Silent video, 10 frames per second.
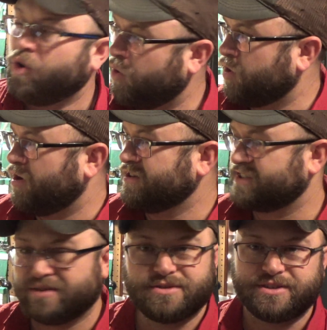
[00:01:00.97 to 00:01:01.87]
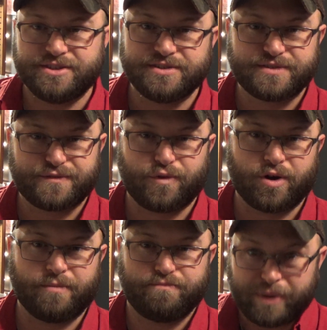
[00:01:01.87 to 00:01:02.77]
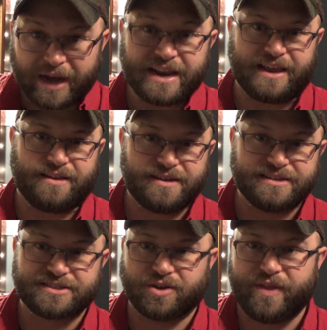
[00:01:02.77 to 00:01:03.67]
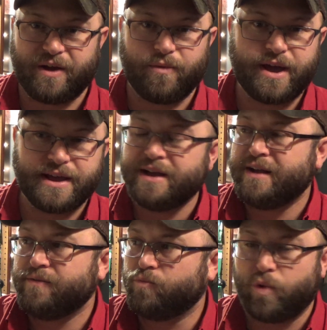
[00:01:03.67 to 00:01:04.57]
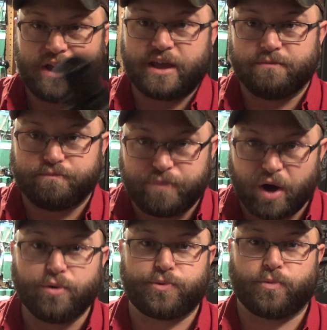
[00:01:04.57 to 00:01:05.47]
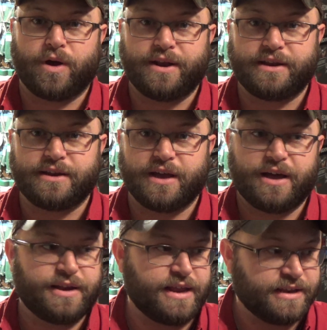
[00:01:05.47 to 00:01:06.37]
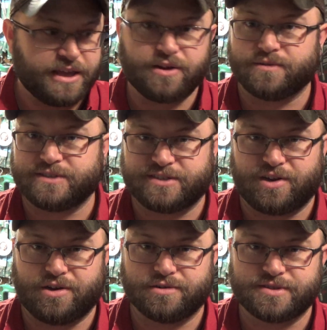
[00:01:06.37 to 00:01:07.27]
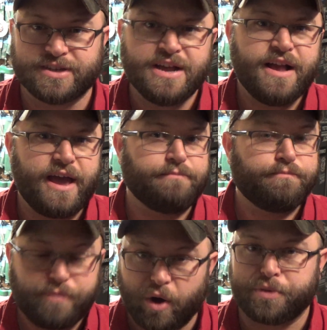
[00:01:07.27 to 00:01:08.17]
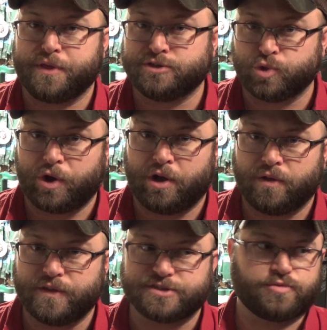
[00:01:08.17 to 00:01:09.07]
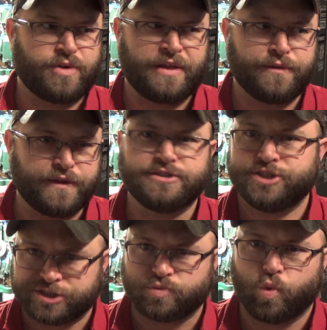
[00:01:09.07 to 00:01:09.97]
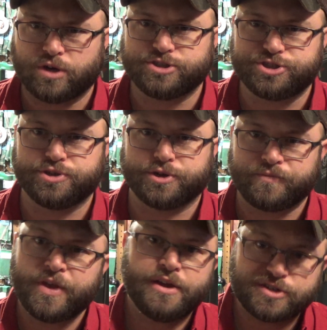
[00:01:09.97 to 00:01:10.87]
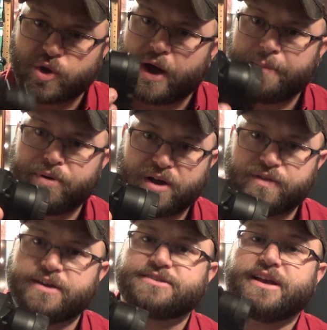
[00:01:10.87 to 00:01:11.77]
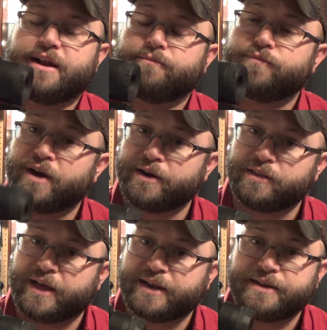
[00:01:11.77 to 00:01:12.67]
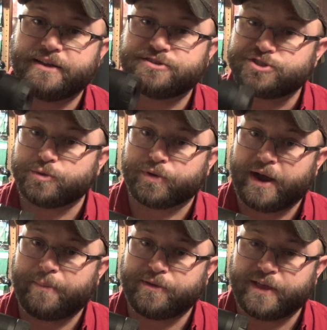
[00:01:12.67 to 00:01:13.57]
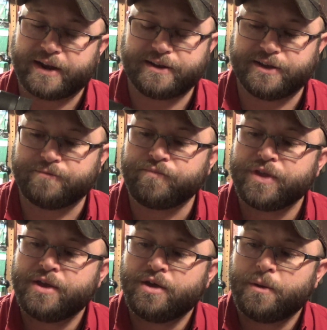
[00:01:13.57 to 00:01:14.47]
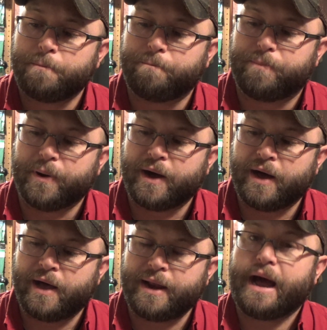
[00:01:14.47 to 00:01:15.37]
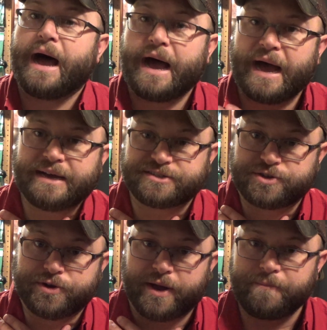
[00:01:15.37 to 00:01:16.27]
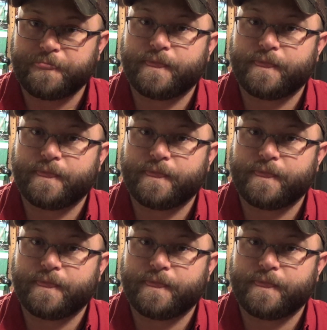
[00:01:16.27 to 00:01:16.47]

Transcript: or also to use for a buddy. And so that way we can both run and gun and get on these hogs and both enjoy all this rather than just one shooter. So I bought this and I'm very glad I did. Super happy that I did. But I screwed up.